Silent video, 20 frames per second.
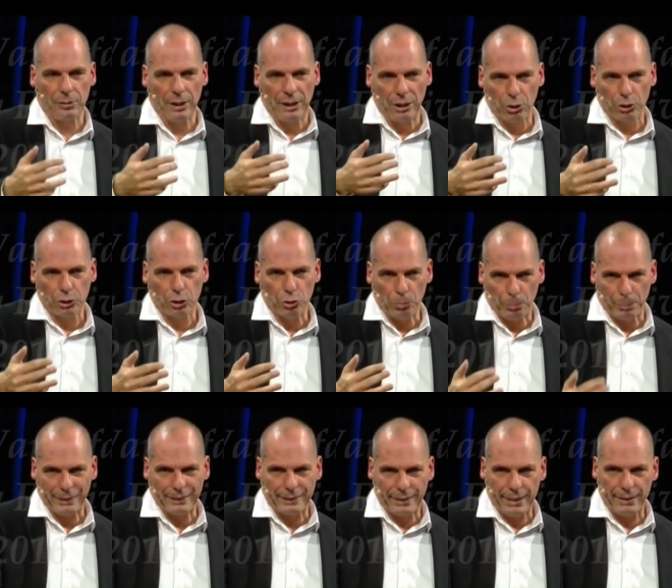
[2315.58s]
in order to
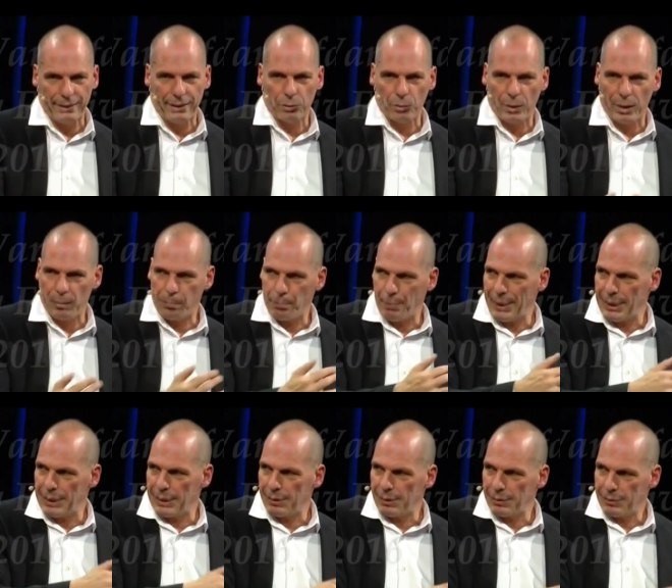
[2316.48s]
pretend that we're
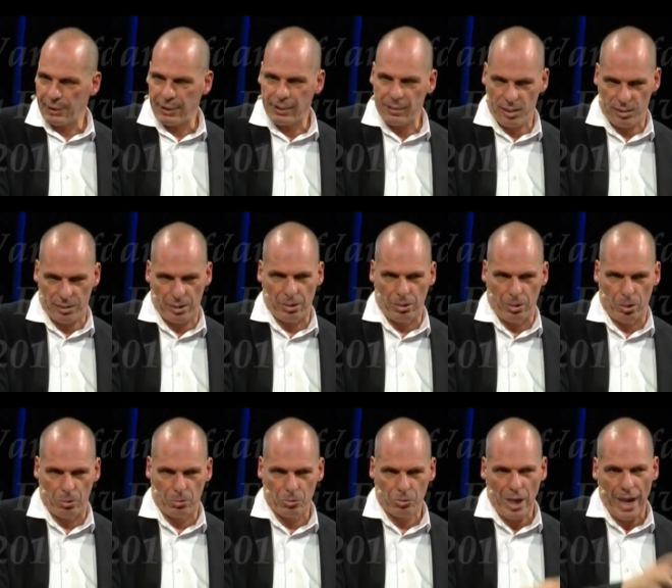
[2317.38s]
repaying the existing
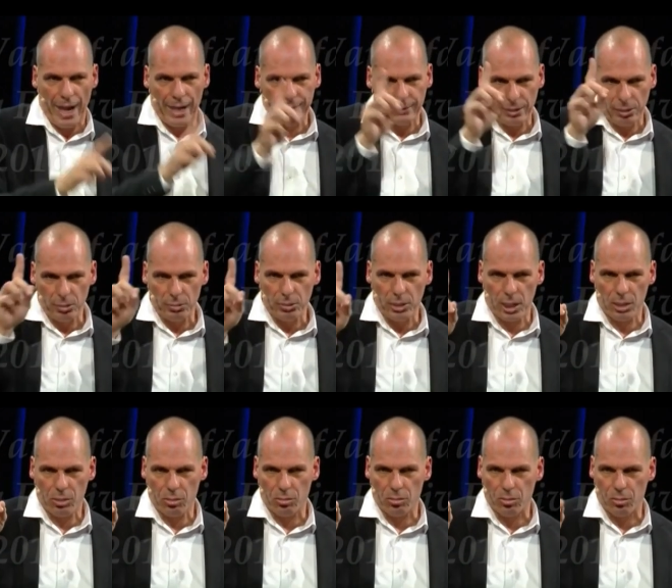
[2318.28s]
loans under
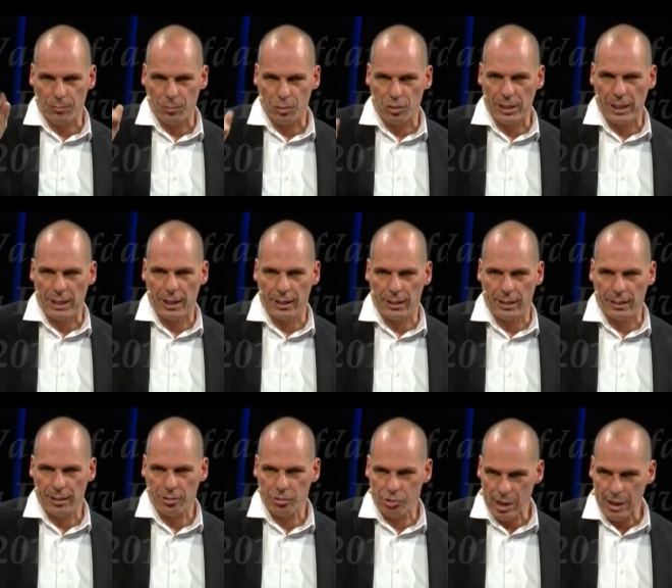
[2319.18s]
conditions of austerity
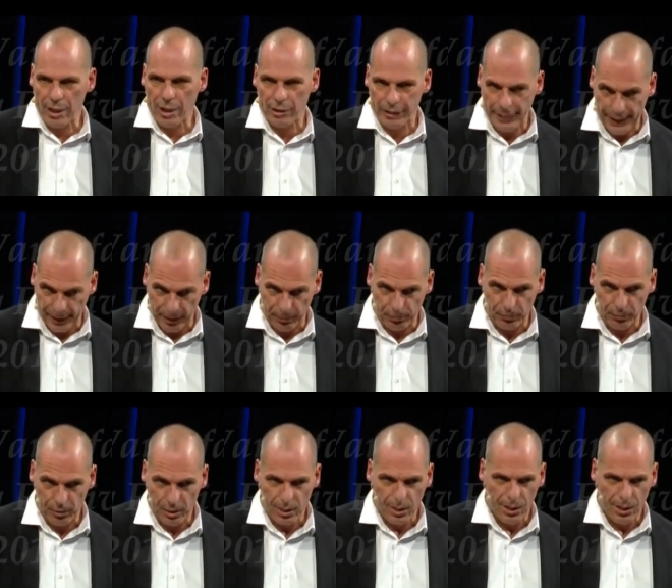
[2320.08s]
that shrink our income.